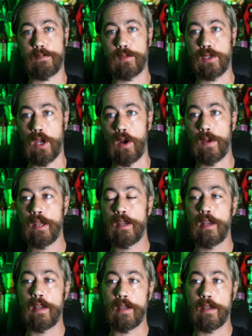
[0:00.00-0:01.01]
So
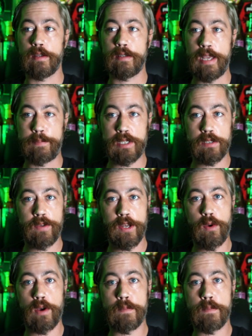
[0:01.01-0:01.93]
keep this video